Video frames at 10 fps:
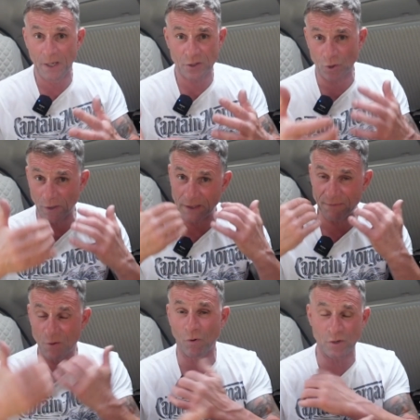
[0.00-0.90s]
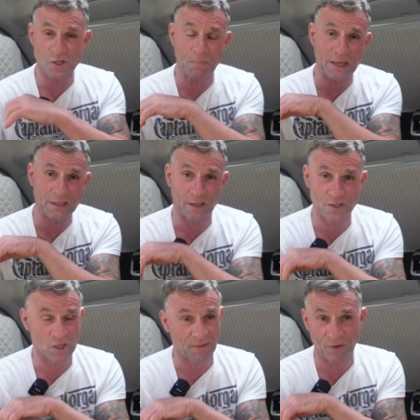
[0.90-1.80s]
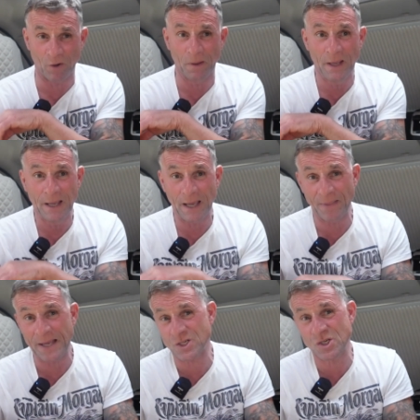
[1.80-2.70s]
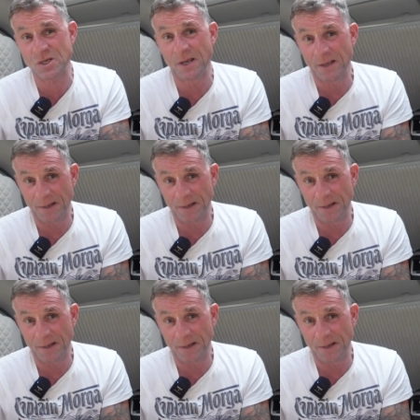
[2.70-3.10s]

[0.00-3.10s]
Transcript: try and give your honest opinion and stuff, and that's,